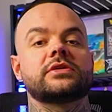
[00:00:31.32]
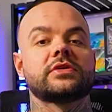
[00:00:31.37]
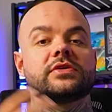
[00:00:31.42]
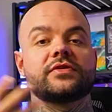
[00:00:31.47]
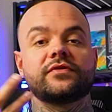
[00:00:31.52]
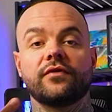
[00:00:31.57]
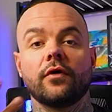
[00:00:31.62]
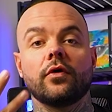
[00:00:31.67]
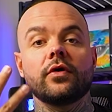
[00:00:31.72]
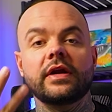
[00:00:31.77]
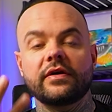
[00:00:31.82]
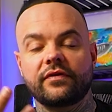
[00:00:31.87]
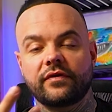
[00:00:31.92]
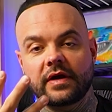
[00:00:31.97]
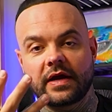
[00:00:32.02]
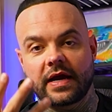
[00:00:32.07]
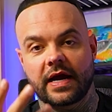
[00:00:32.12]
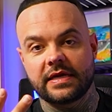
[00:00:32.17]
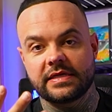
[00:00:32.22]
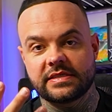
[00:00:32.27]
So there's 4
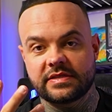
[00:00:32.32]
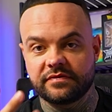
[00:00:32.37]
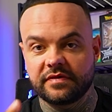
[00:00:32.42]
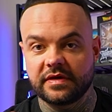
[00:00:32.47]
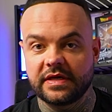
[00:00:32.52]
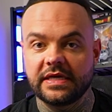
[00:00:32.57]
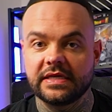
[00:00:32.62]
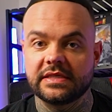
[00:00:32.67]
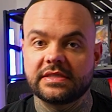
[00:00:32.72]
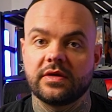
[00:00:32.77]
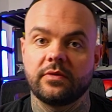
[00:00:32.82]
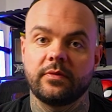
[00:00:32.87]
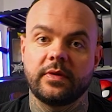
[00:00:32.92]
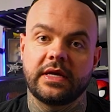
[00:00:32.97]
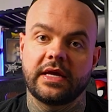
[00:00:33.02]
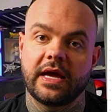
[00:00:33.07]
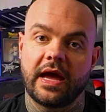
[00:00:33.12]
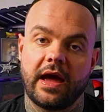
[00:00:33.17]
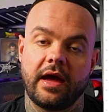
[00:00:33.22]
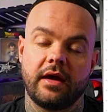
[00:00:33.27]
different kinds of leads that we
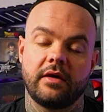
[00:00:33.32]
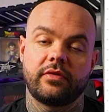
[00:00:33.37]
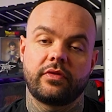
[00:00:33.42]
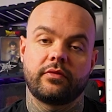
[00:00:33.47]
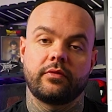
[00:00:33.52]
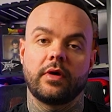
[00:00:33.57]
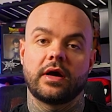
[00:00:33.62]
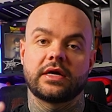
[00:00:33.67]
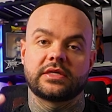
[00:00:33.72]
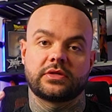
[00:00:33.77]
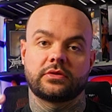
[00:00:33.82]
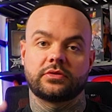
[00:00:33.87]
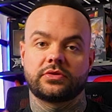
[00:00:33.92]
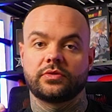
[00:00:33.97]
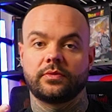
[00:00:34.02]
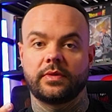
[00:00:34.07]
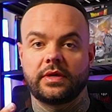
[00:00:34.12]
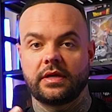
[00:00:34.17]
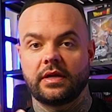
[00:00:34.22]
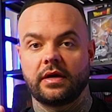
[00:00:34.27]
get through our
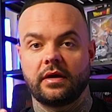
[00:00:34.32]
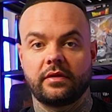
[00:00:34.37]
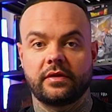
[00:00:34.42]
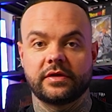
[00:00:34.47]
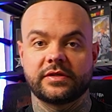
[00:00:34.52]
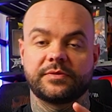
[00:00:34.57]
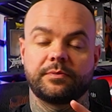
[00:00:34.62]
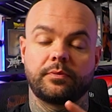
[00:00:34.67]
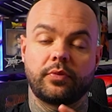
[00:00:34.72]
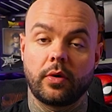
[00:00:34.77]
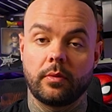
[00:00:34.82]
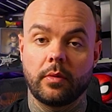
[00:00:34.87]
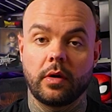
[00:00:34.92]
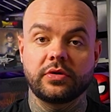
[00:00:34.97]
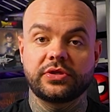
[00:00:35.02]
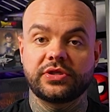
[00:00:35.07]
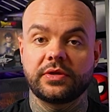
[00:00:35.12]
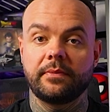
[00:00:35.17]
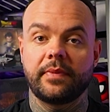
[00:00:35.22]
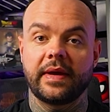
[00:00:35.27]
social media. There's
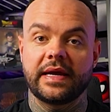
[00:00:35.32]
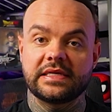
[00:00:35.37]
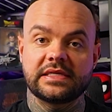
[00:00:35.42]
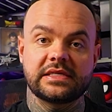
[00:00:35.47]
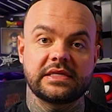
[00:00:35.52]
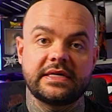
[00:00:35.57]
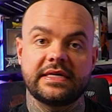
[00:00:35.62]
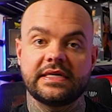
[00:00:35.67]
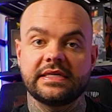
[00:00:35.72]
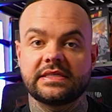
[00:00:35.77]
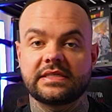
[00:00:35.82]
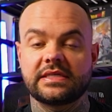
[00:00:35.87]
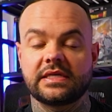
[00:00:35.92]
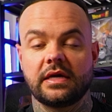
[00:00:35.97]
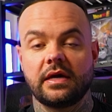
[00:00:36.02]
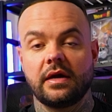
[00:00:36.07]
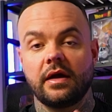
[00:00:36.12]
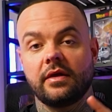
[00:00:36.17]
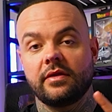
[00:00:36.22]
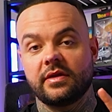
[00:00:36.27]
promotion-based leads,
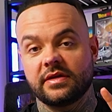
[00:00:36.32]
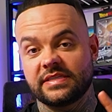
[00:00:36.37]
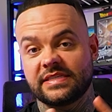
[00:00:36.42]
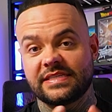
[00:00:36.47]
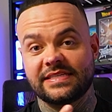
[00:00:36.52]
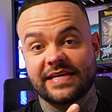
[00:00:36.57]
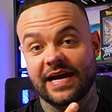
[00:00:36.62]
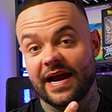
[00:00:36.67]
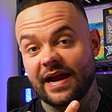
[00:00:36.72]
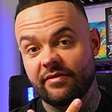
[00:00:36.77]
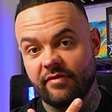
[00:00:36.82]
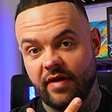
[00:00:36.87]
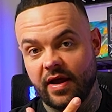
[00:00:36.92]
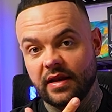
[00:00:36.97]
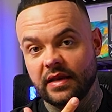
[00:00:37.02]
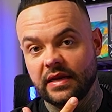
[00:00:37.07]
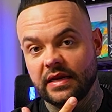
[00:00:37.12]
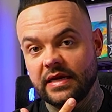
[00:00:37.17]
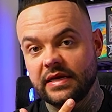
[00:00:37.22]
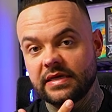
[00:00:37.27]
there's
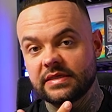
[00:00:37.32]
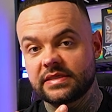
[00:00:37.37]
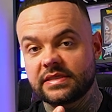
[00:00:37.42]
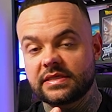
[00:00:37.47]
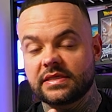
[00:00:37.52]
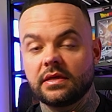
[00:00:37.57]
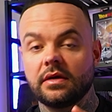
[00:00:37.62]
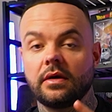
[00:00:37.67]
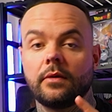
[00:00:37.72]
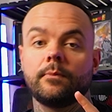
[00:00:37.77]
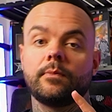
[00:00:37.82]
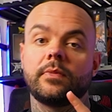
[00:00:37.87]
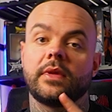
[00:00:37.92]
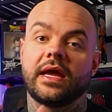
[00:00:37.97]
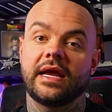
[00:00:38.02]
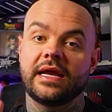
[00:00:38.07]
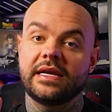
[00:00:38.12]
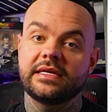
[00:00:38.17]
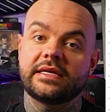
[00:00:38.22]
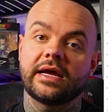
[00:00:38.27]
direct leads,
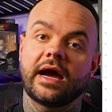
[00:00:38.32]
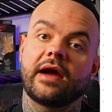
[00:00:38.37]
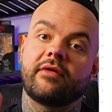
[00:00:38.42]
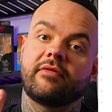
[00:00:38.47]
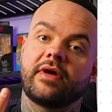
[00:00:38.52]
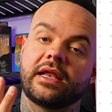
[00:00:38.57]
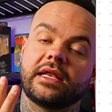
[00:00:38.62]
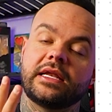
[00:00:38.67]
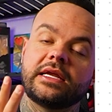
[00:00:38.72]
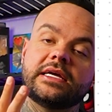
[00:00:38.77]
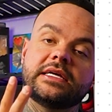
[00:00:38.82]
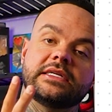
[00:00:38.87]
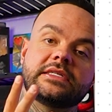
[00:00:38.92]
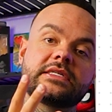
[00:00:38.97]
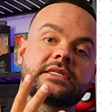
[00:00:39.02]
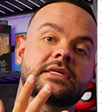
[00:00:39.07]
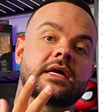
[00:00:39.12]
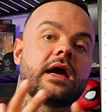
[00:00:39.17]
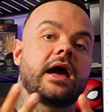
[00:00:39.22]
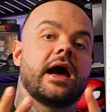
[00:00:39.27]
indirect
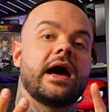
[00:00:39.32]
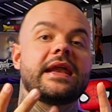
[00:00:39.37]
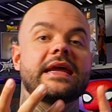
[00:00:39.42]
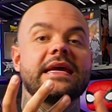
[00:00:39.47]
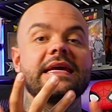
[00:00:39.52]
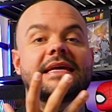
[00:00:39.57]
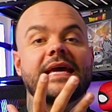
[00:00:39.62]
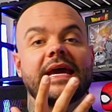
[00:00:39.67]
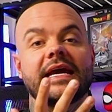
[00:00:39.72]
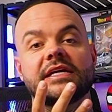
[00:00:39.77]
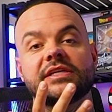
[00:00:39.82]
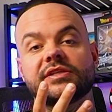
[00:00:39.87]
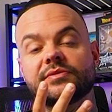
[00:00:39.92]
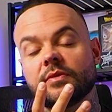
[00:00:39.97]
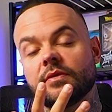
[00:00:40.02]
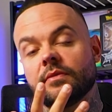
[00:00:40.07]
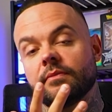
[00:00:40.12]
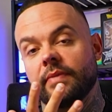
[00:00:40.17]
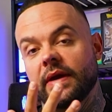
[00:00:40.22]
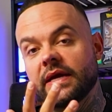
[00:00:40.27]
leads, and
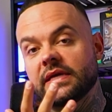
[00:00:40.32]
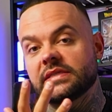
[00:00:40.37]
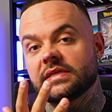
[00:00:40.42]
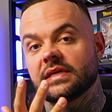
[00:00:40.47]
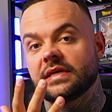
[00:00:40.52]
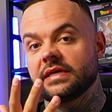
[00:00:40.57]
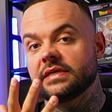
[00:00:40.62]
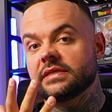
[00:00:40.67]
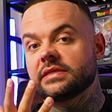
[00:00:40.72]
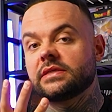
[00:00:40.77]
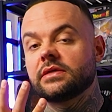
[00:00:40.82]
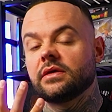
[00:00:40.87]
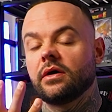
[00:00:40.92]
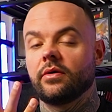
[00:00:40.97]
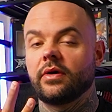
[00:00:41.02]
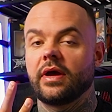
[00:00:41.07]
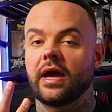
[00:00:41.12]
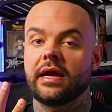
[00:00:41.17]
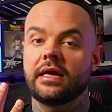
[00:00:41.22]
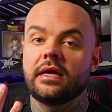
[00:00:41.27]
engagement-based leads,
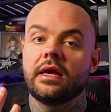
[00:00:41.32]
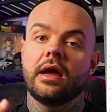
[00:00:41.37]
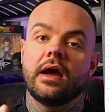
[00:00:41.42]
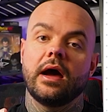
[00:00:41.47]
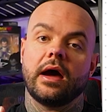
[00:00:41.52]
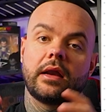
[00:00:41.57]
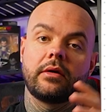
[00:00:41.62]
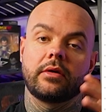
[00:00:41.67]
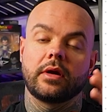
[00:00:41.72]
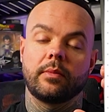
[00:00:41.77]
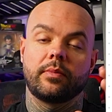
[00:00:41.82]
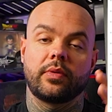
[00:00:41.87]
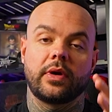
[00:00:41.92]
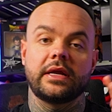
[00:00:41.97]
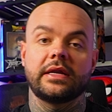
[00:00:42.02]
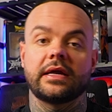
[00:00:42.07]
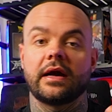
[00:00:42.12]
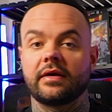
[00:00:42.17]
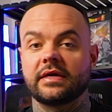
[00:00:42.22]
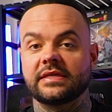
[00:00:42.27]
okay? And I'm gonna
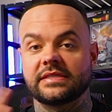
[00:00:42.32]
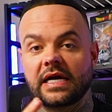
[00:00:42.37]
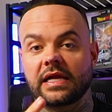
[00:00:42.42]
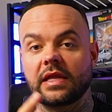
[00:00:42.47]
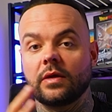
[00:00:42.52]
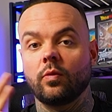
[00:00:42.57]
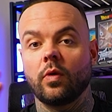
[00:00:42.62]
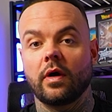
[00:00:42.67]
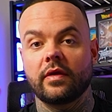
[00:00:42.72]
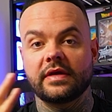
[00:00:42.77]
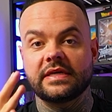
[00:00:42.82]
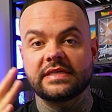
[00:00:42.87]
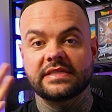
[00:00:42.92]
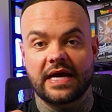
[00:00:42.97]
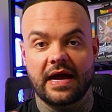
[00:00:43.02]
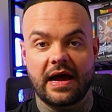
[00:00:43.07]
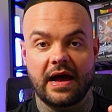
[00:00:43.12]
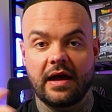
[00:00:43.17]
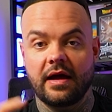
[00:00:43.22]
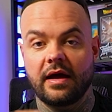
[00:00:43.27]
break down exactly what these
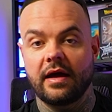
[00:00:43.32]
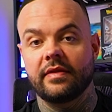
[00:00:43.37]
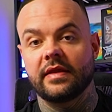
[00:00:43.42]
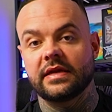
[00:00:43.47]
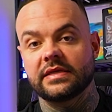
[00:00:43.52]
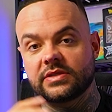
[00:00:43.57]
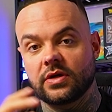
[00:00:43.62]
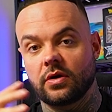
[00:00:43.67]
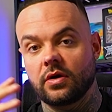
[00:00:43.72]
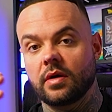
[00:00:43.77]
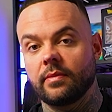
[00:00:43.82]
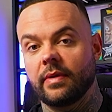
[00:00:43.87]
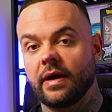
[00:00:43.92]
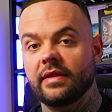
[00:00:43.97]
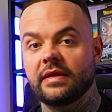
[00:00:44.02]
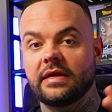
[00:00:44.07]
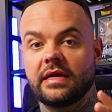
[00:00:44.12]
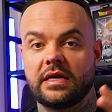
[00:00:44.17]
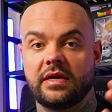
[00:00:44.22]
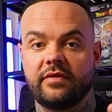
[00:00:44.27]
are and then talk
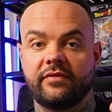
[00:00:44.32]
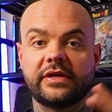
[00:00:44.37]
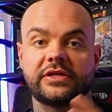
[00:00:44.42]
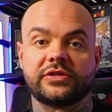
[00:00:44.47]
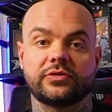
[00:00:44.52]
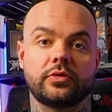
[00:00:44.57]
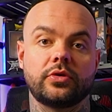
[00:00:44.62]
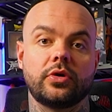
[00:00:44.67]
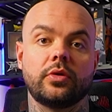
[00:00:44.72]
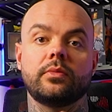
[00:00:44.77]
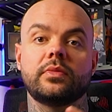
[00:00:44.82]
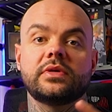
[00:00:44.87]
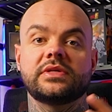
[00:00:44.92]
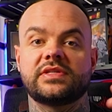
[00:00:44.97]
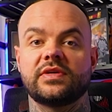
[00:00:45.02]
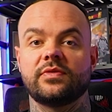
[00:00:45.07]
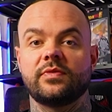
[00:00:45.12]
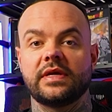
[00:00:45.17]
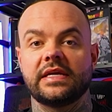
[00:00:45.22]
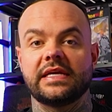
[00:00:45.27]
about the individual numbers
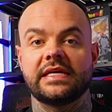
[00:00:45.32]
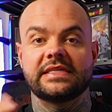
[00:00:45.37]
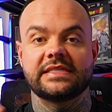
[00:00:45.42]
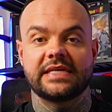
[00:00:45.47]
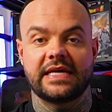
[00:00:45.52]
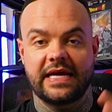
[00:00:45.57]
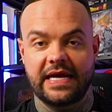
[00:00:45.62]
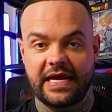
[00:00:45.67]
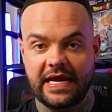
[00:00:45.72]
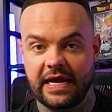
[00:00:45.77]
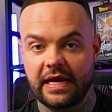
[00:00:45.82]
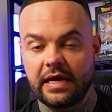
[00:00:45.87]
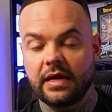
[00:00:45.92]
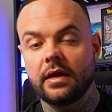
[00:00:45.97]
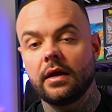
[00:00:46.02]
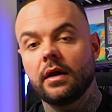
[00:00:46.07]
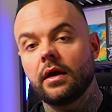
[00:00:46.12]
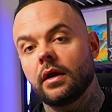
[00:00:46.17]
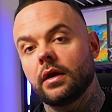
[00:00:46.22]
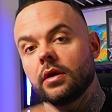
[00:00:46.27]
that we need to hit
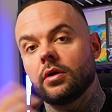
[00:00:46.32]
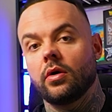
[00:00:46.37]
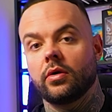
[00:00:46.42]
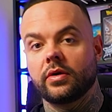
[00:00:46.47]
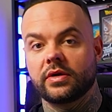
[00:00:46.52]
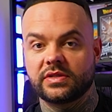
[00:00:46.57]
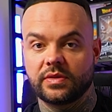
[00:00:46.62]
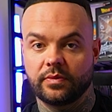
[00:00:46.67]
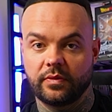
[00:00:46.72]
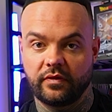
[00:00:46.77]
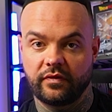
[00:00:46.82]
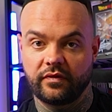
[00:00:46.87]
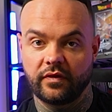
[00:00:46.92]
in order to move